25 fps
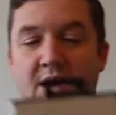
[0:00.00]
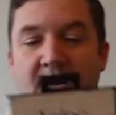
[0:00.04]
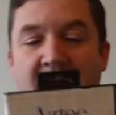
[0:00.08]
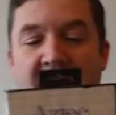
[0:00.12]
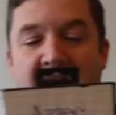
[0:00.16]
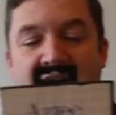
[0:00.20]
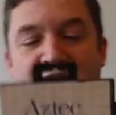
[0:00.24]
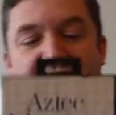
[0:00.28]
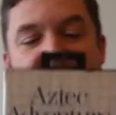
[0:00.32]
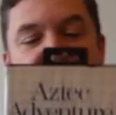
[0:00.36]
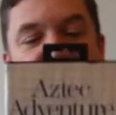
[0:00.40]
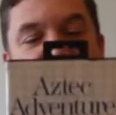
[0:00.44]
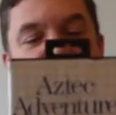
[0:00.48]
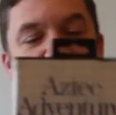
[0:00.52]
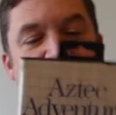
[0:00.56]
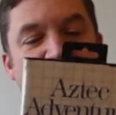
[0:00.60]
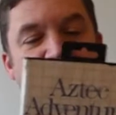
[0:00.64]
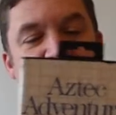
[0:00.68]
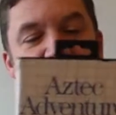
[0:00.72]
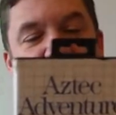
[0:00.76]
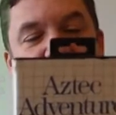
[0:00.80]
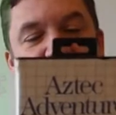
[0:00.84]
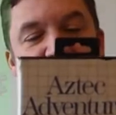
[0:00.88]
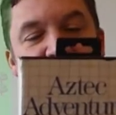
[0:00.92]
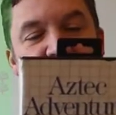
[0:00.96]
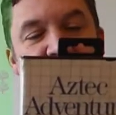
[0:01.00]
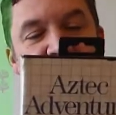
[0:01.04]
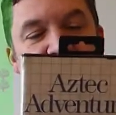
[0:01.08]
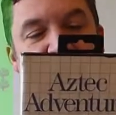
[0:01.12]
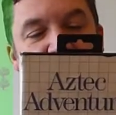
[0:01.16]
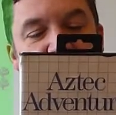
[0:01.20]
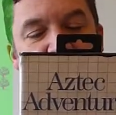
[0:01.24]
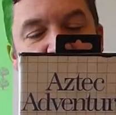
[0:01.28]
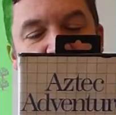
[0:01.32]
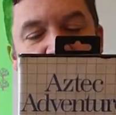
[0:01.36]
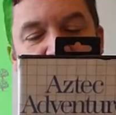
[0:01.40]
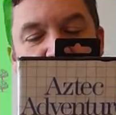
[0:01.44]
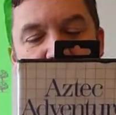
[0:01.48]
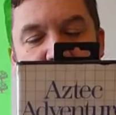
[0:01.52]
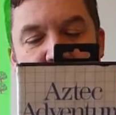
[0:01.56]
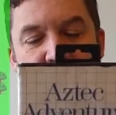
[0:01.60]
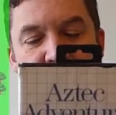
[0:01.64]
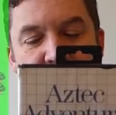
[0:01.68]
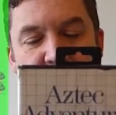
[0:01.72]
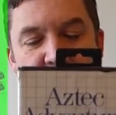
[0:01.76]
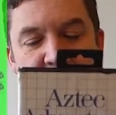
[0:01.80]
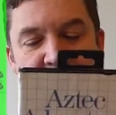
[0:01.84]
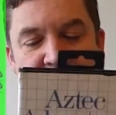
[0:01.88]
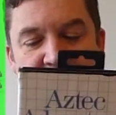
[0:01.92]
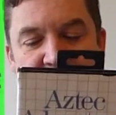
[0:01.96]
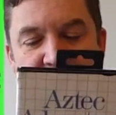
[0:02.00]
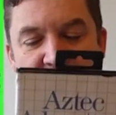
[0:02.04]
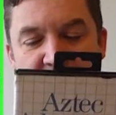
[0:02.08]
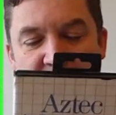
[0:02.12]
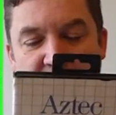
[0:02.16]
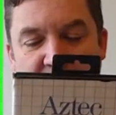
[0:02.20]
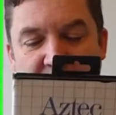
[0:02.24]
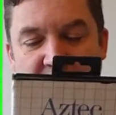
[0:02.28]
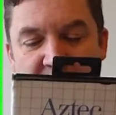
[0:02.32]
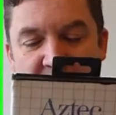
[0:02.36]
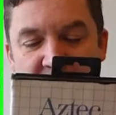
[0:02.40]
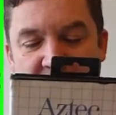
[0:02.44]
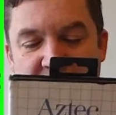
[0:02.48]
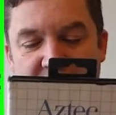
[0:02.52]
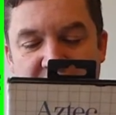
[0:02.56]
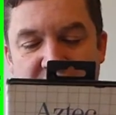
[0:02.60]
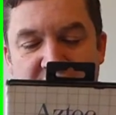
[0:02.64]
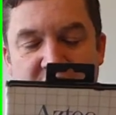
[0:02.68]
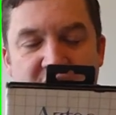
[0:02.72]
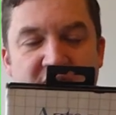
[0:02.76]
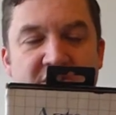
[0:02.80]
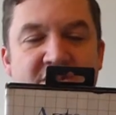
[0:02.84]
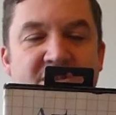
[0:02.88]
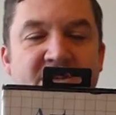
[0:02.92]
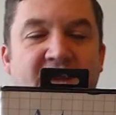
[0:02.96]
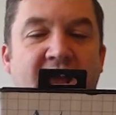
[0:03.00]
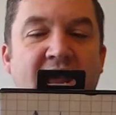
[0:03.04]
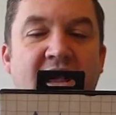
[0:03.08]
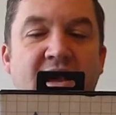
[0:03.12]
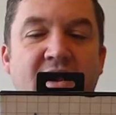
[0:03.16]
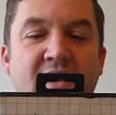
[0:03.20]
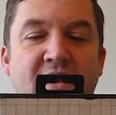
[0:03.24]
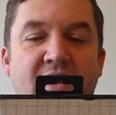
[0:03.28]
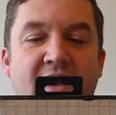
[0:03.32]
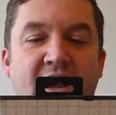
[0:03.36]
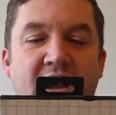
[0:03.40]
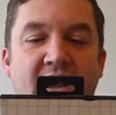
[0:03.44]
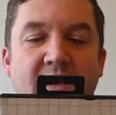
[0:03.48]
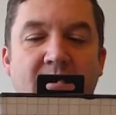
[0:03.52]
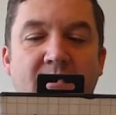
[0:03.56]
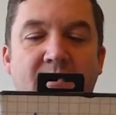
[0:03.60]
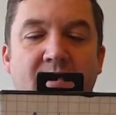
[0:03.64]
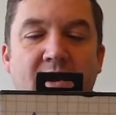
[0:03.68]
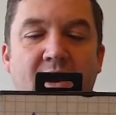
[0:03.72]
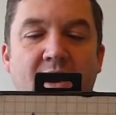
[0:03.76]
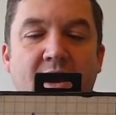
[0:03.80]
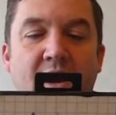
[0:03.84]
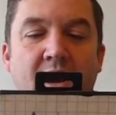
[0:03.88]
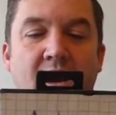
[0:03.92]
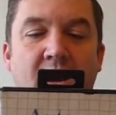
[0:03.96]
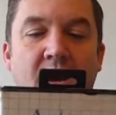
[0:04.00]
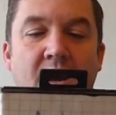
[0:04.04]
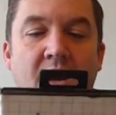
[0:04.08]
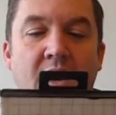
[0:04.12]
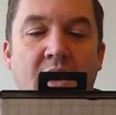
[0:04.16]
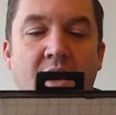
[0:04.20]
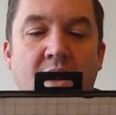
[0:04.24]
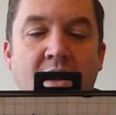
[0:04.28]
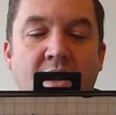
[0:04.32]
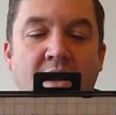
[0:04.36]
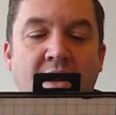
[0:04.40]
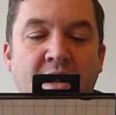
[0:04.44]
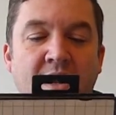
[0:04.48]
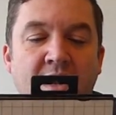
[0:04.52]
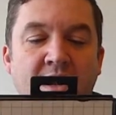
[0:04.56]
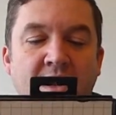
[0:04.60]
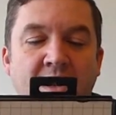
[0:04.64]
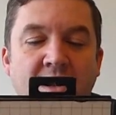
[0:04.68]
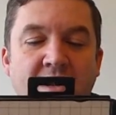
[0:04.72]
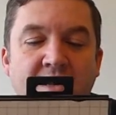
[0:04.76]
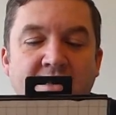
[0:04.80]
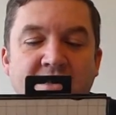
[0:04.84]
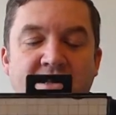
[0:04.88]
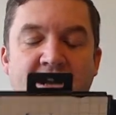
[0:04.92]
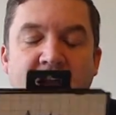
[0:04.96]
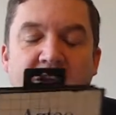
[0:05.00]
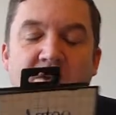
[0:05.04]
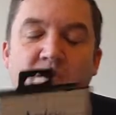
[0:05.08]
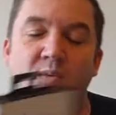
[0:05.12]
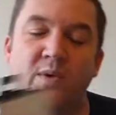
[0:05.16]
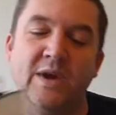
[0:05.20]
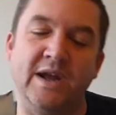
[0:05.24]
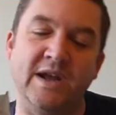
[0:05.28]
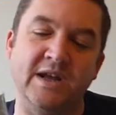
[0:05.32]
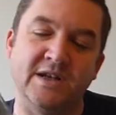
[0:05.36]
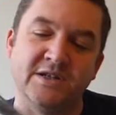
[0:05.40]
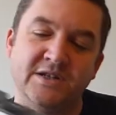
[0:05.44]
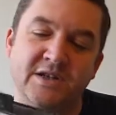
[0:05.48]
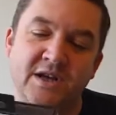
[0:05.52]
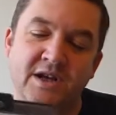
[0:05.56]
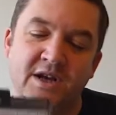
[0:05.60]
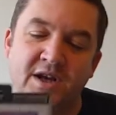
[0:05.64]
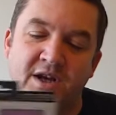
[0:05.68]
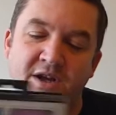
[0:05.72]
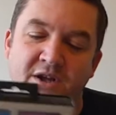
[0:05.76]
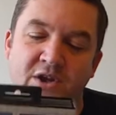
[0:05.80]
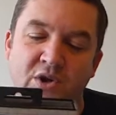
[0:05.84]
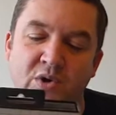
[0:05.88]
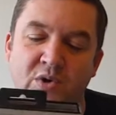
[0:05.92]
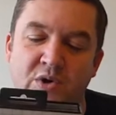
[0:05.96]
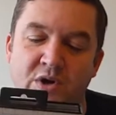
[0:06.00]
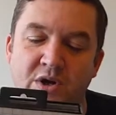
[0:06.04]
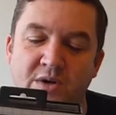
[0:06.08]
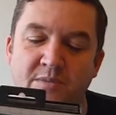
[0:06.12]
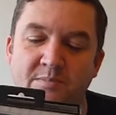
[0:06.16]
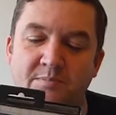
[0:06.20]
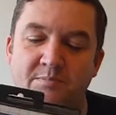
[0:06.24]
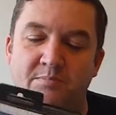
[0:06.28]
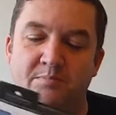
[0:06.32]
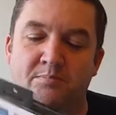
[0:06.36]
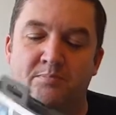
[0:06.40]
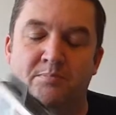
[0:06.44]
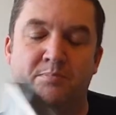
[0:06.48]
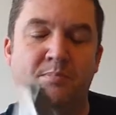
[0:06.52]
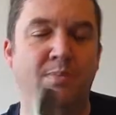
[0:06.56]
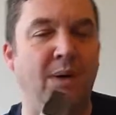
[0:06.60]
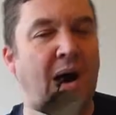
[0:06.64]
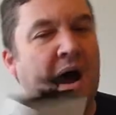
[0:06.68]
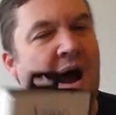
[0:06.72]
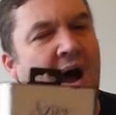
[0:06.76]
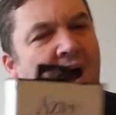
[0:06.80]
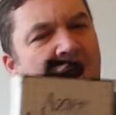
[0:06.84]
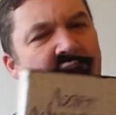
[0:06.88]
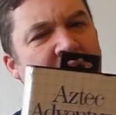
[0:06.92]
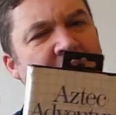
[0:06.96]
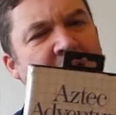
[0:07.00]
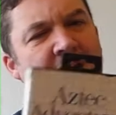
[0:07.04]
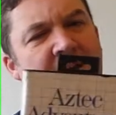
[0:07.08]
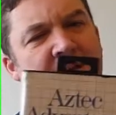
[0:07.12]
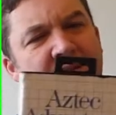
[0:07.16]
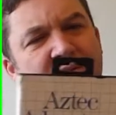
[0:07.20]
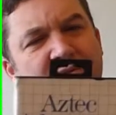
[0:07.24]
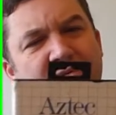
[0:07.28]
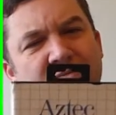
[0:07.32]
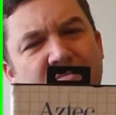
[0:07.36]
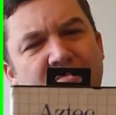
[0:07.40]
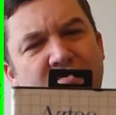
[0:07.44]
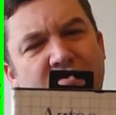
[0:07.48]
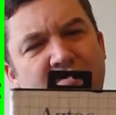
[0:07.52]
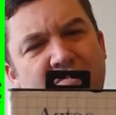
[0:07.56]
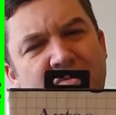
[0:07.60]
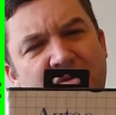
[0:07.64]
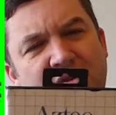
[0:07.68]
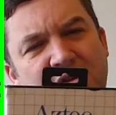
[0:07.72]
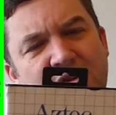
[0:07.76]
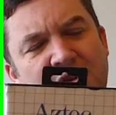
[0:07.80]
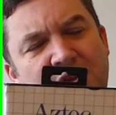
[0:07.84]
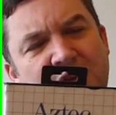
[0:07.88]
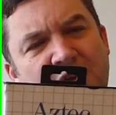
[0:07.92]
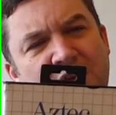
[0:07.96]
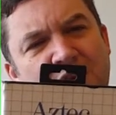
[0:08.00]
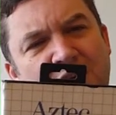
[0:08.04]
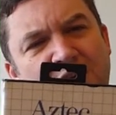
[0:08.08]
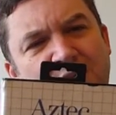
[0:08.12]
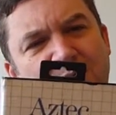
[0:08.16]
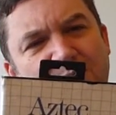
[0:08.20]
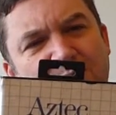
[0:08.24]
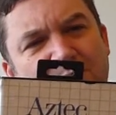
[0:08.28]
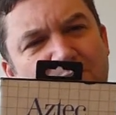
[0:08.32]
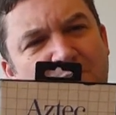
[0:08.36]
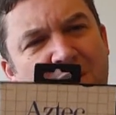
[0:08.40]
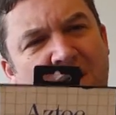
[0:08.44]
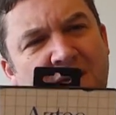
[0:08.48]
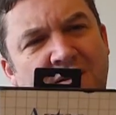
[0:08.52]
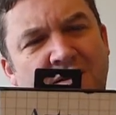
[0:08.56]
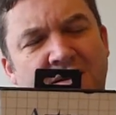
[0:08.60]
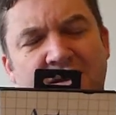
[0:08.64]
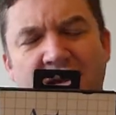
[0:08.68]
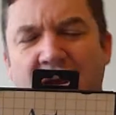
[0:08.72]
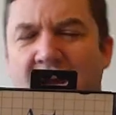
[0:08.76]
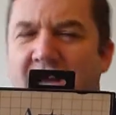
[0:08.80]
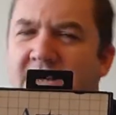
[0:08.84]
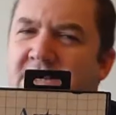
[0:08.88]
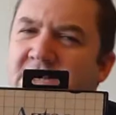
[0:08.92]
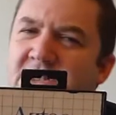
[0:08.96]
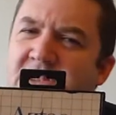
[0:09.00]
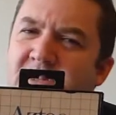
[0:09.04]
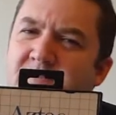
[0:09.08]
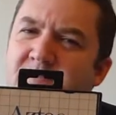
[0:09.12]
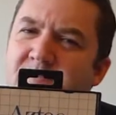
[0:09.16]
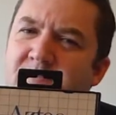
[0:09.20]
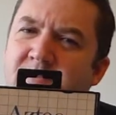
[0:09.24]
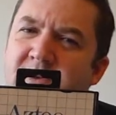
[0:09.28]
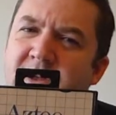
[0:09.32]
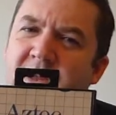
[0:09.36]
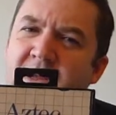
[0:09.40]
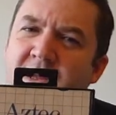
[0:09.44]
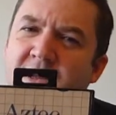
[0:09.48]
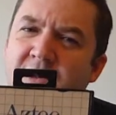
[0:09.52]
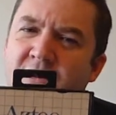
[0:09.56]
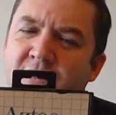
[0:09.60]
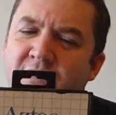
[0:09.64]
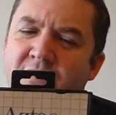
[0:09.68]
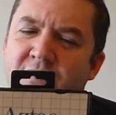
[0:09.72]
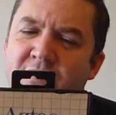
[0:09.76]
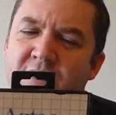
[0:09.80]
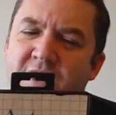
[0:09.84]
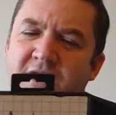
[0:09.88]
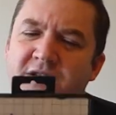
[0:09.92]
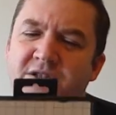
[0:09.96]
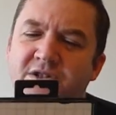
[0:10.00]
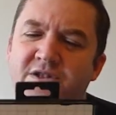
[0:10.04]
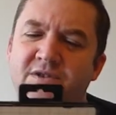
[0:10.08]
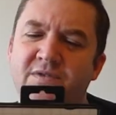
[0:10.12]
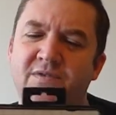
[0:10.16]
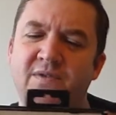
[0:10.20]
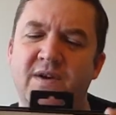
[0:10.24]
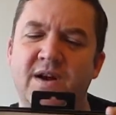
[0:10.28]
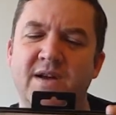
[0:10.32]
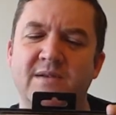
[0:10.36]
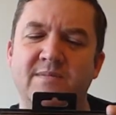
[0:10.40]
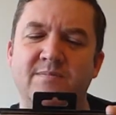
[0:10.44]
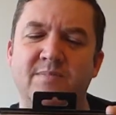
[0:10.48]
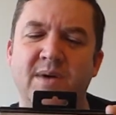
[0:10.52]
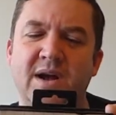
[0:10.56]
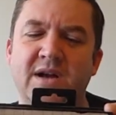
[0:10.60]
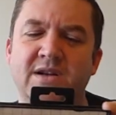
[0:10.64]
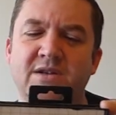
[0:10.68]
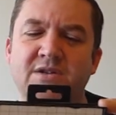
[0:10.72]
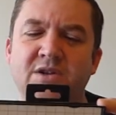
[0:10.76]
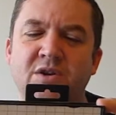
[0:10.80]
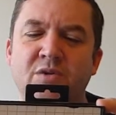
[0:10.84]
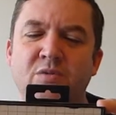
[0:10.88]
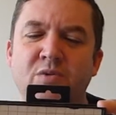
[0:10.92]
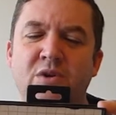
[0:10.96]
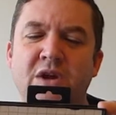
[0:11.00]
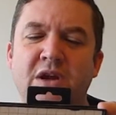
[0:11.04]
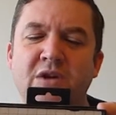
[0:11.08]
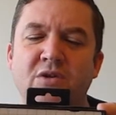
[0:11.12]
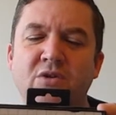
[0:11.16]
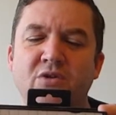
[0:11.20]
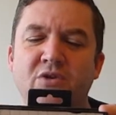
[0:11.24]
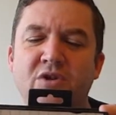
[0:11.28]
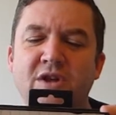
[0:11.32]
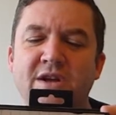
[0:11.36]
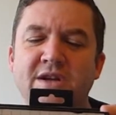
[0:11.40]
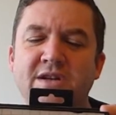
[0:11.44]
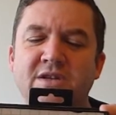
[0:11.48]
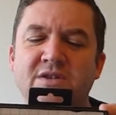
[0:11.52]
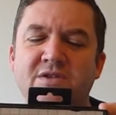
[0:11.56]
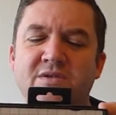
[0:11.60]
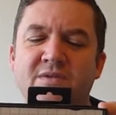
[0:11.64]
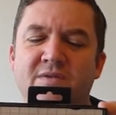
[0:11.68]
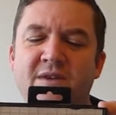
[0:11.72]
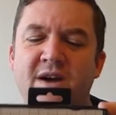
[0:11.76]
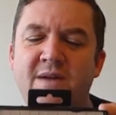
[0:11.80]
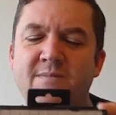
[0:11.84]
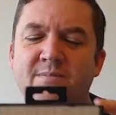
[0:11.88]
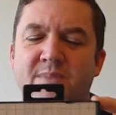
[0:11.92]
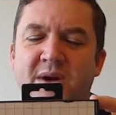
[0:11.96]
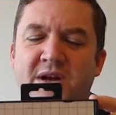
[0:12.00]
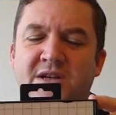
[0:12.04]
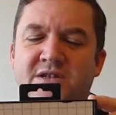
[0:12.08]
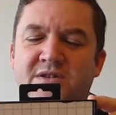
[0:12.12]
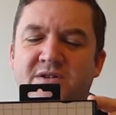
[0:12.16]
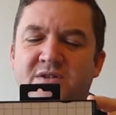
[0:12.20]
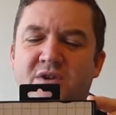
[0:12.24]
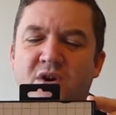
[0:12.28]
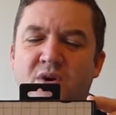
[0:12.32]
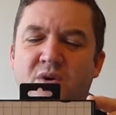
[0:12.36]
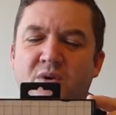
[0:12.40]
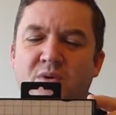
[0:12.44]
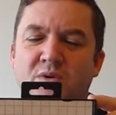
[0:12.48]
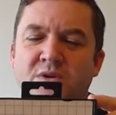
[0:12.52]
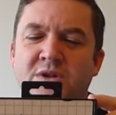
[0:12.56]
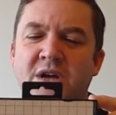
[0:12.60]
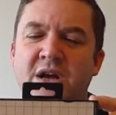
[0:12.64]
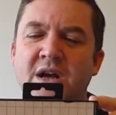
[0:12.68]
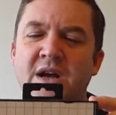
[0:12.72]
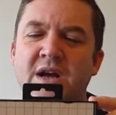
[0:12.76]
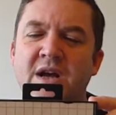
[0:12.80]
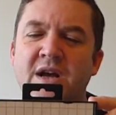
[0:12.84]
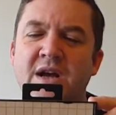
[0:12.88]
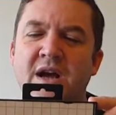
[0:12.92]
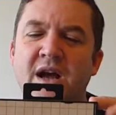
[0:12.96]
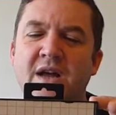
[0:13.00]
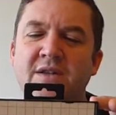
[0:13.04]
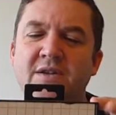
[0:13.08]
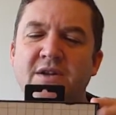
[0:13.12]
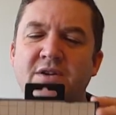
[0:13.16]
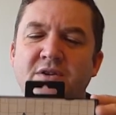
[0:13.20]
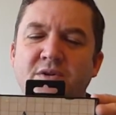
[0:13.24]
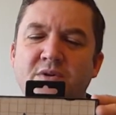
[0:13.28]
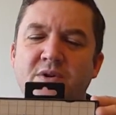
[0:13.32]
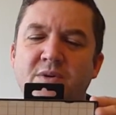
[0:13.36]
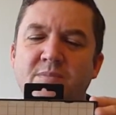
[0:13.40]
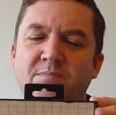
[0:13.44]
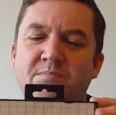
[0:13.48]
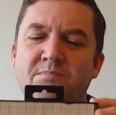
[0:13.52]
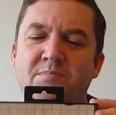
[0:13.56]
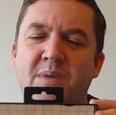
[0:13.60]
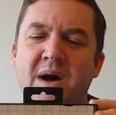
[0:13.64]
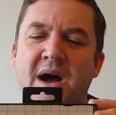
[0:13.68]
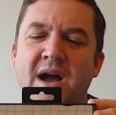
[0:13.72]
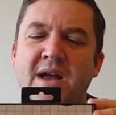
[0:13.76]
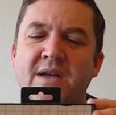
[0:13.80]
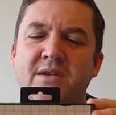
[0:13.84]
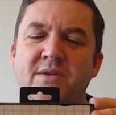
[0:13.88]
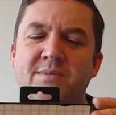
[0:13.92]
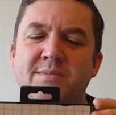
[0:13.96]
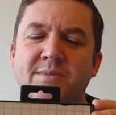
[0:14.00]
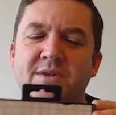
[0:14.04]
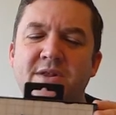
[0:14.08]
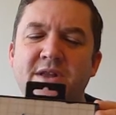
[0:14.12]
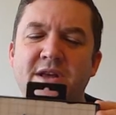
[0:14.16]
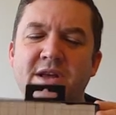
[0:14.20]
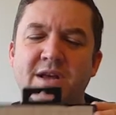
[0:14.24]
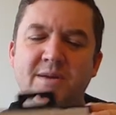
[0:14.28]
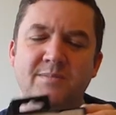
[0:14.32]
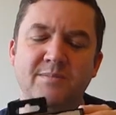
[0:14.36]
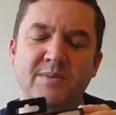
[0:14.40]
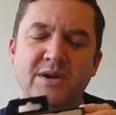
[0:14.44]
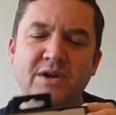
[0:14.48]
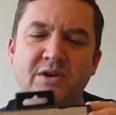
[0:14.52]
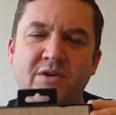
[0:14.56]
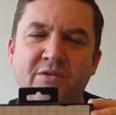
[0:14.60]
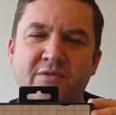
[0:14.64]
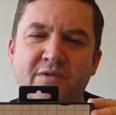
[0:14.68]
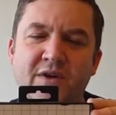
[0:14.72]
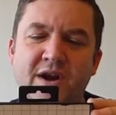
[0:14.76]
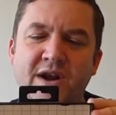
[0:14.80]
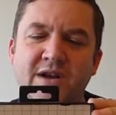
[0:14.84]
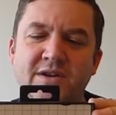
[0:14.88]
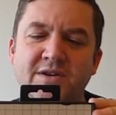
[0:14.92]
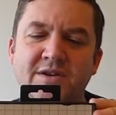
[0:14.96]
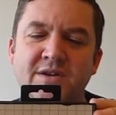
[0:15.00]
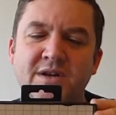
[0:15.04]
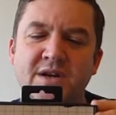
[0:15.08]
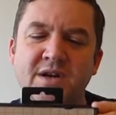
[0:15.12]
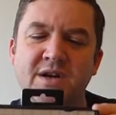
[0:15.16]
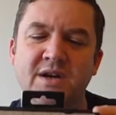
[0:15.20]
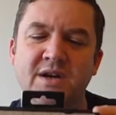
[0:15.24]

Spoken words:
Aztec Adventure. This is another Sega game. It's kind of weird. You can buy the bad guys to be your friends. You kill things, find bags of gold, and then you can buy them and they can be your friend.